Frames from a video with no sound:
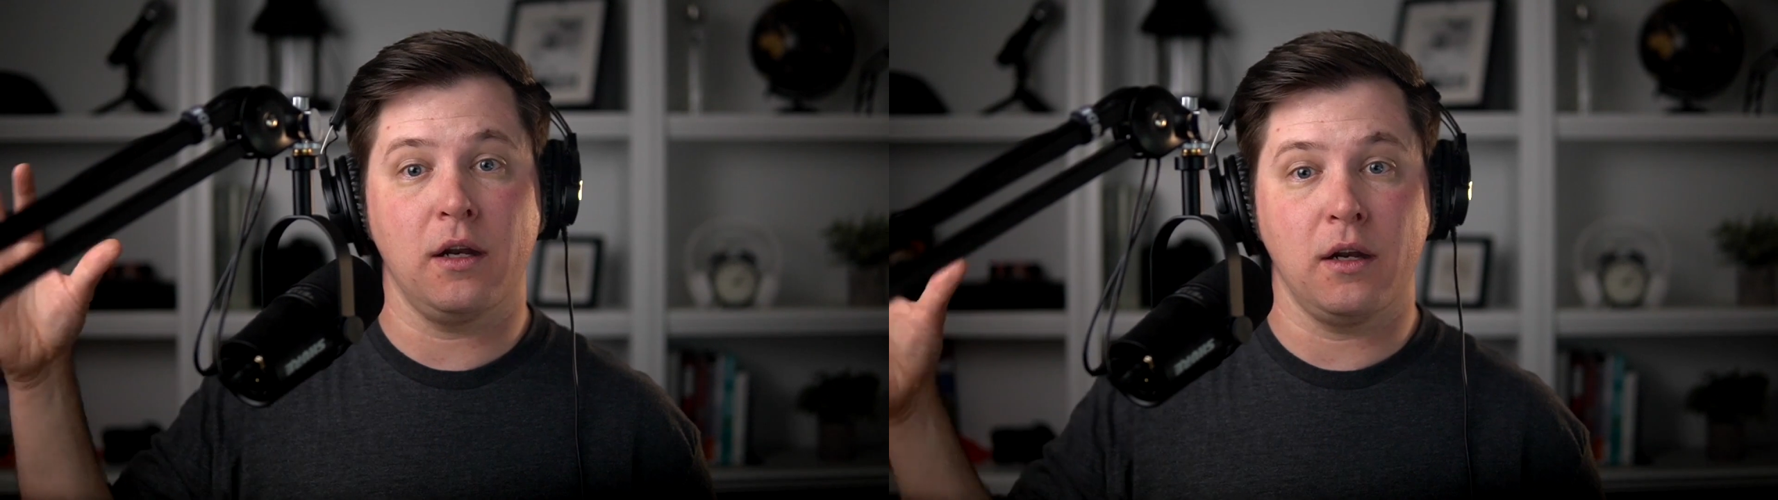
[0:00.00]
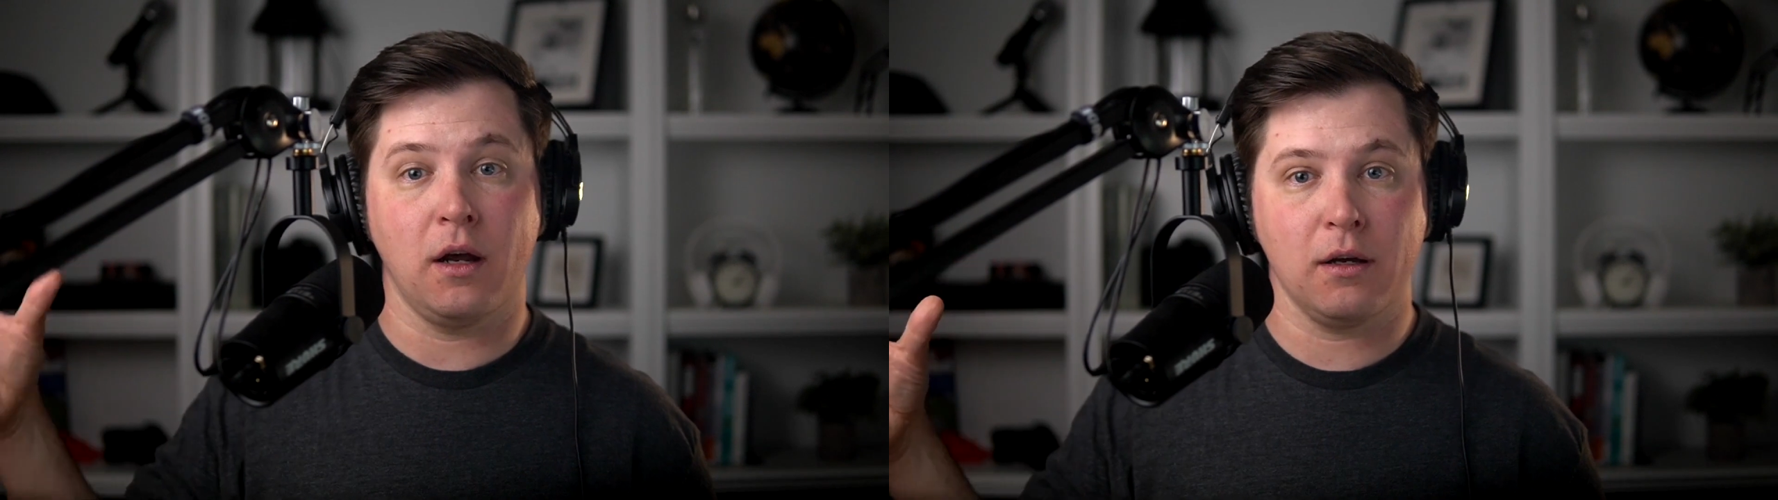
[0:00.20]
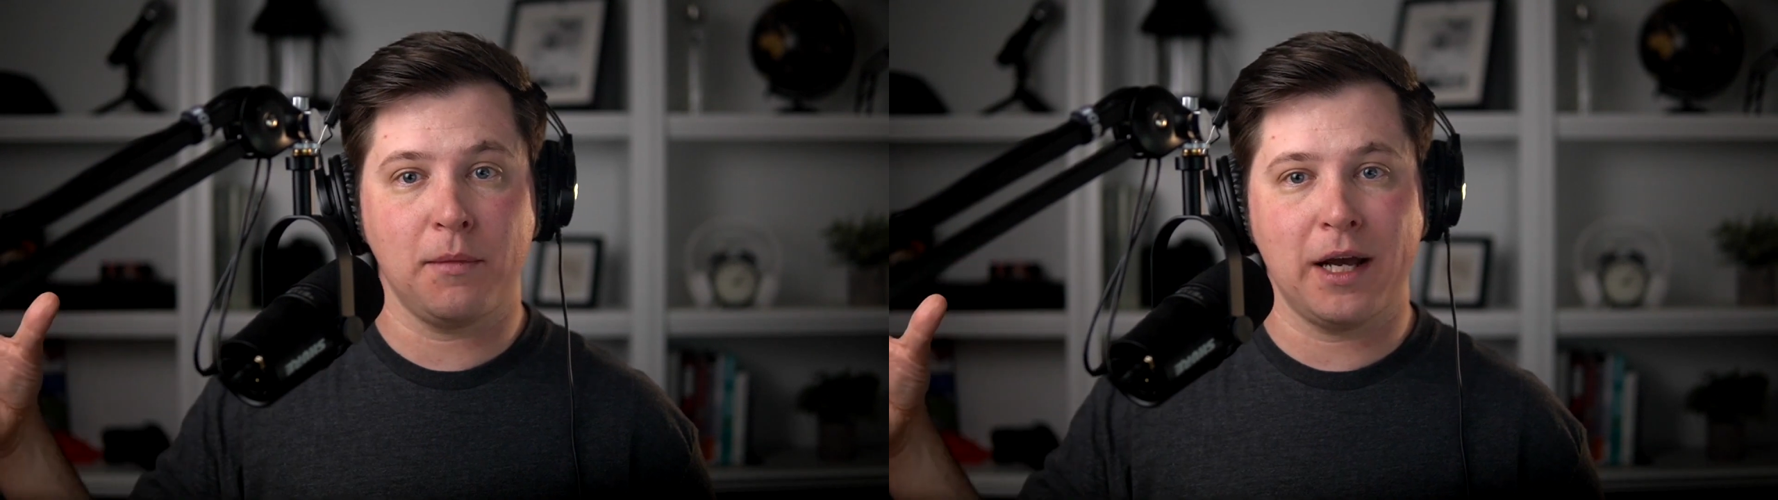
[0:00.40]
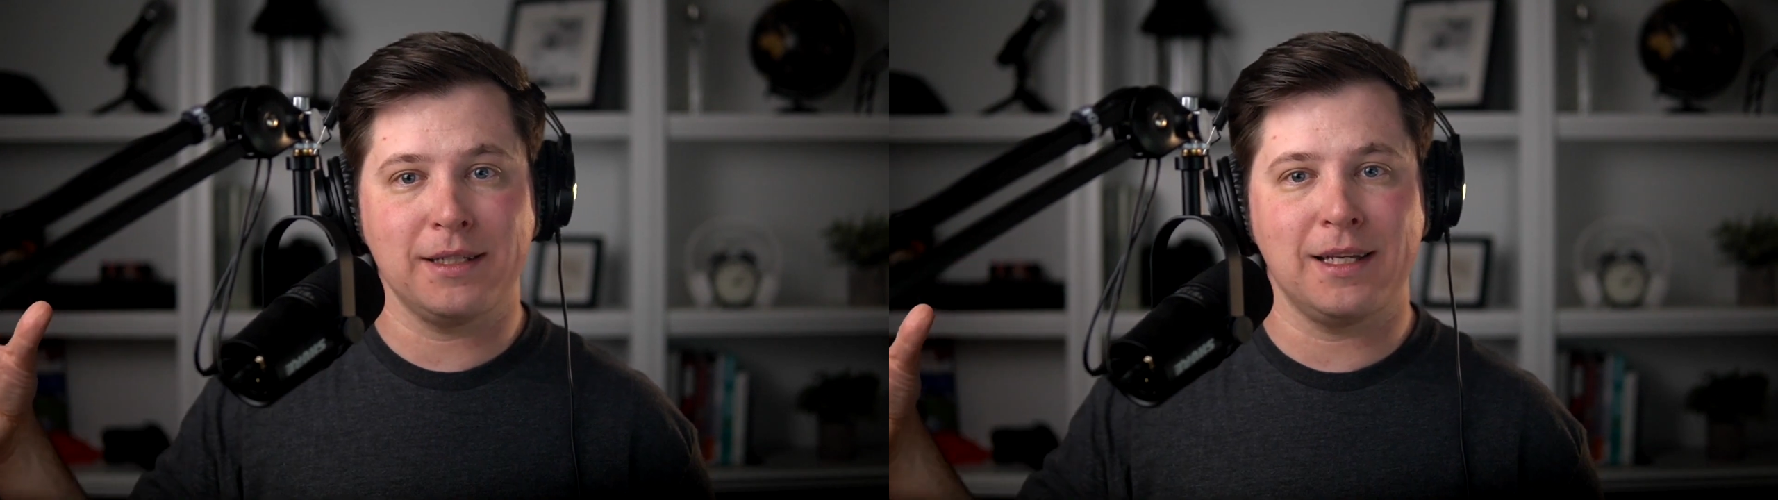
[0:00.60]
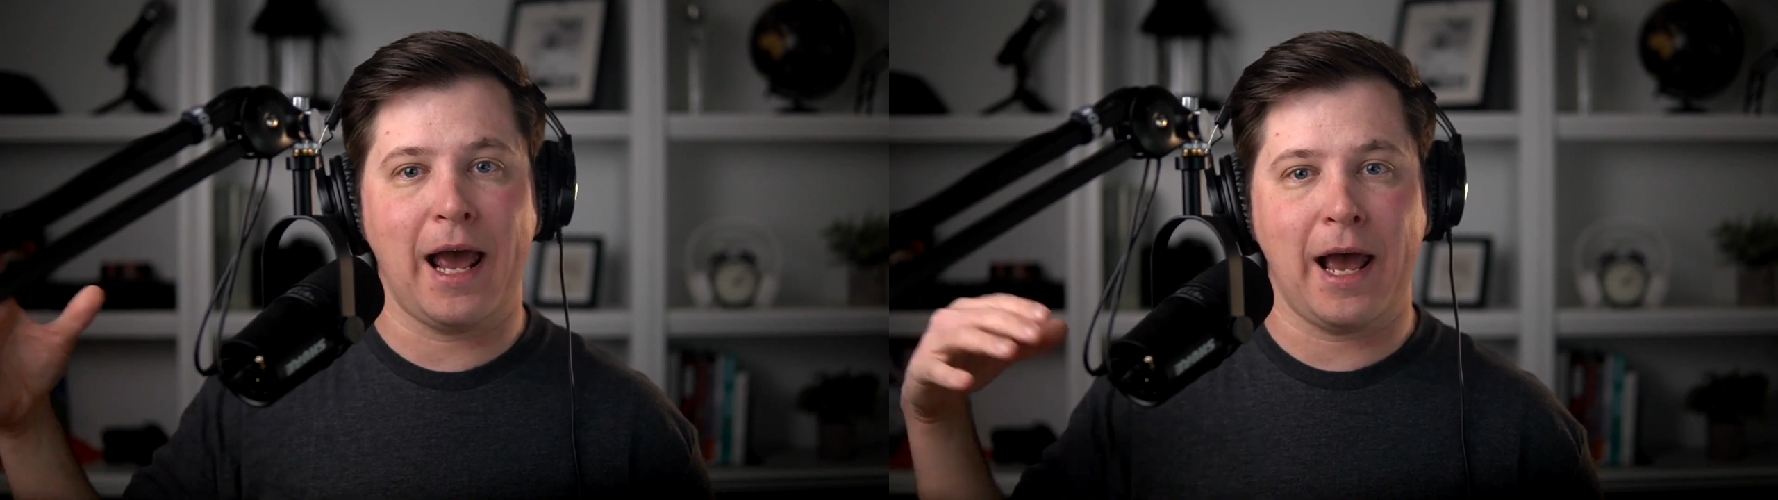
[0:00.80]

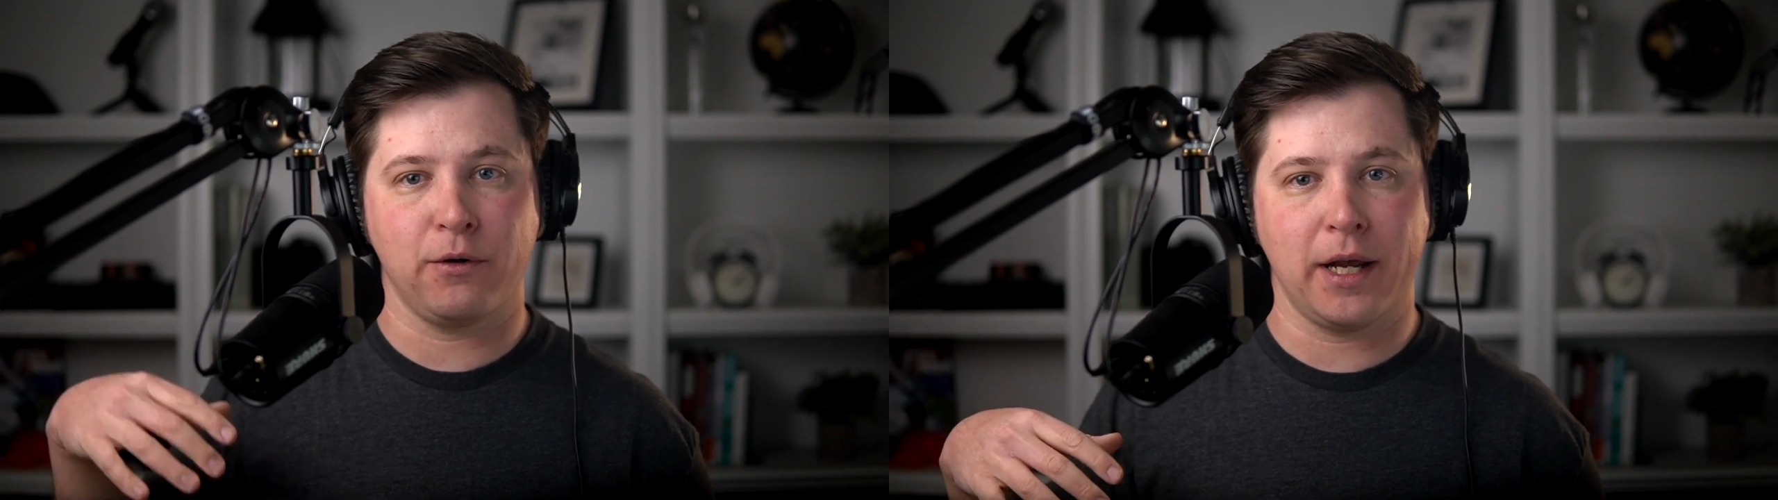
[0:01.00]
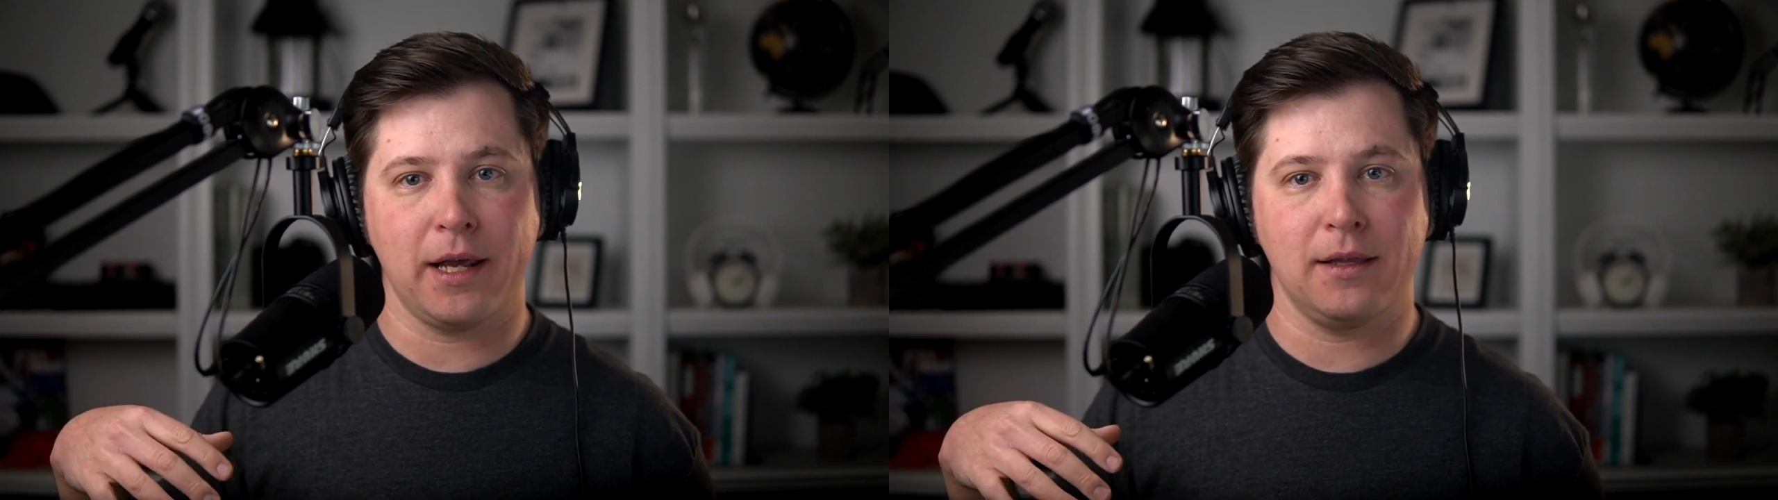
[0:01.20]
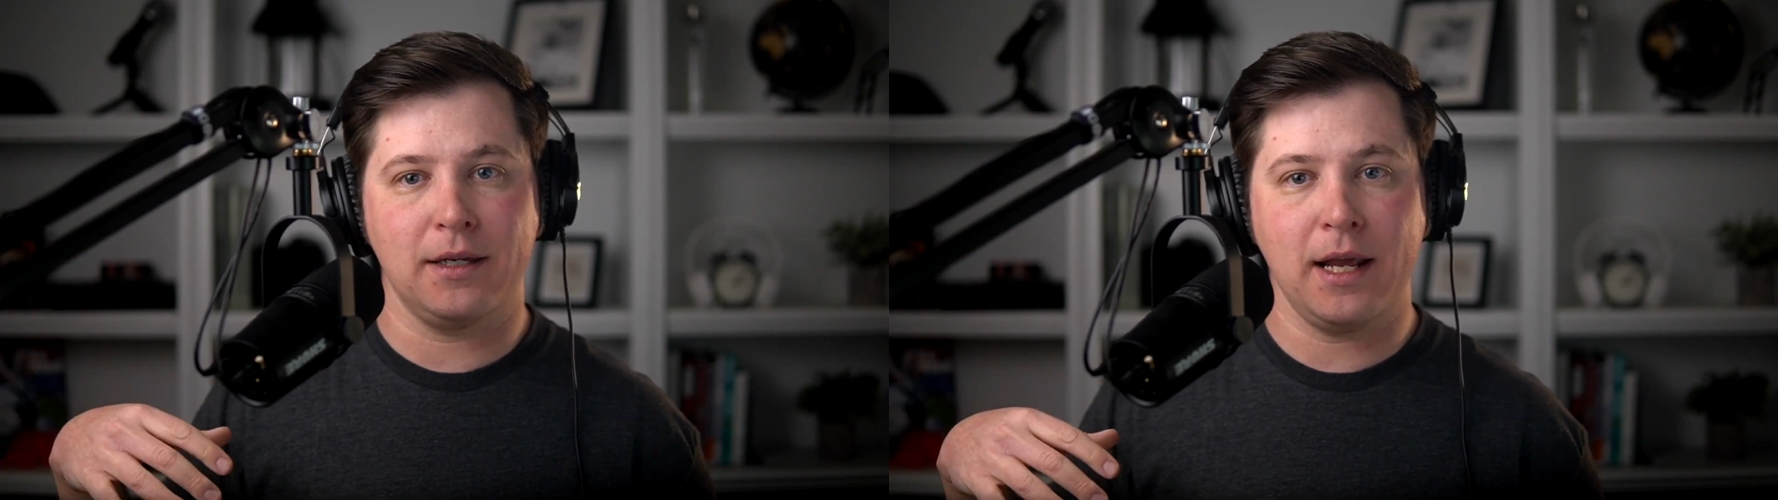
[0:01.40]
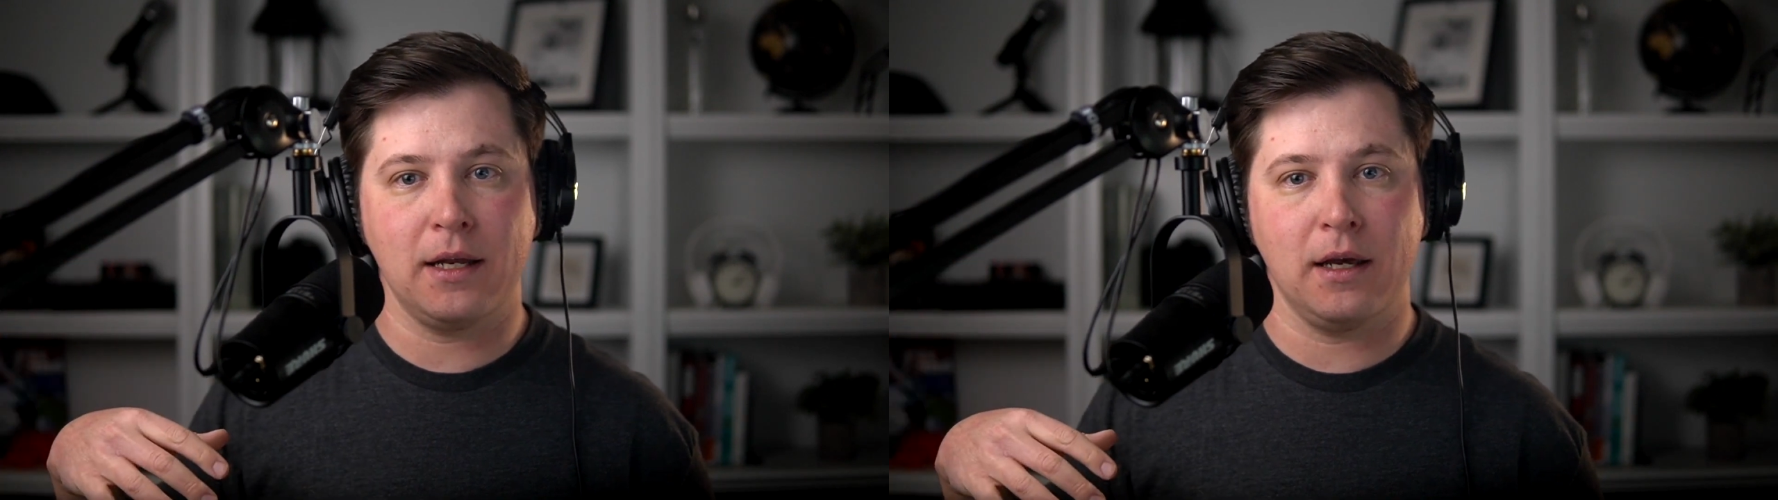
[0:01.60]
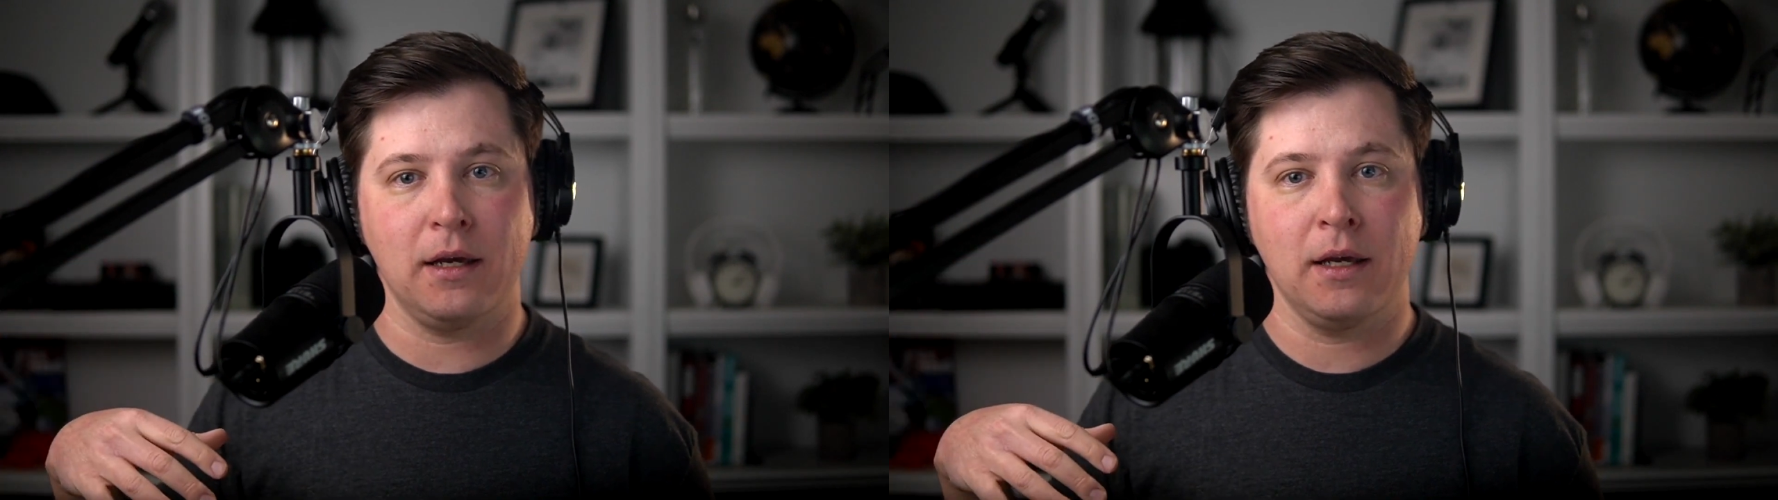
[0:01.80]
anonymize and aggregate the
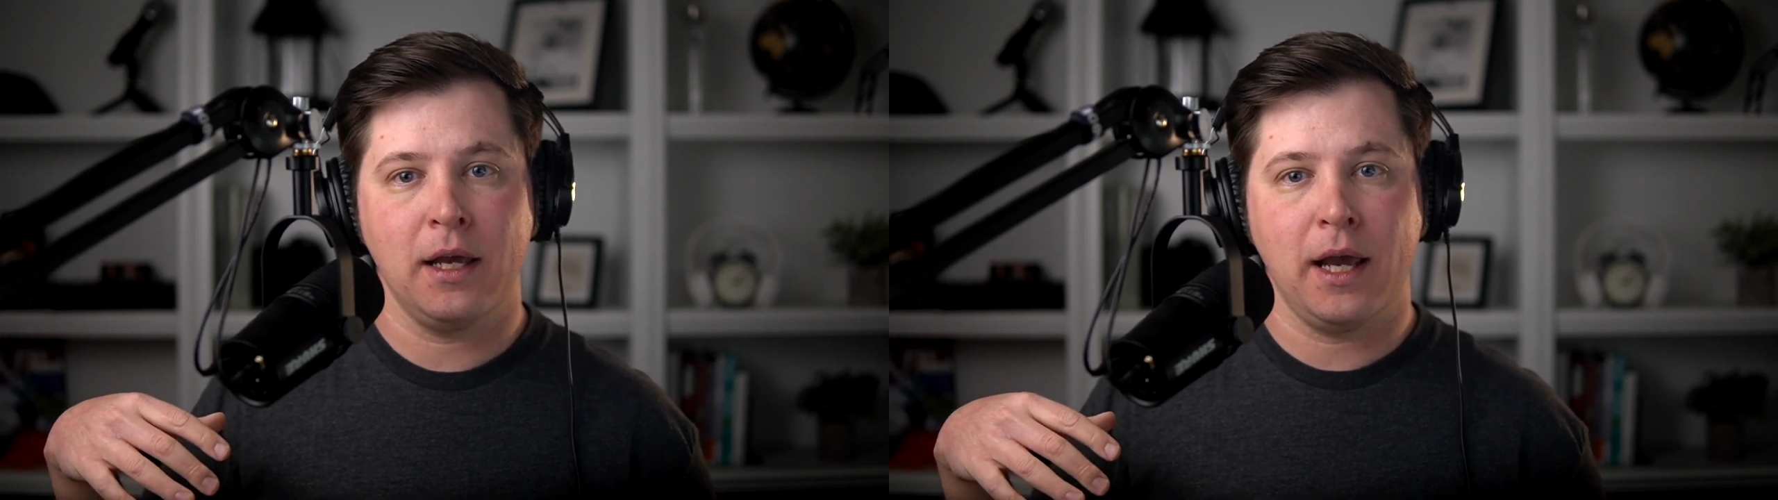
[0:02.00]
data.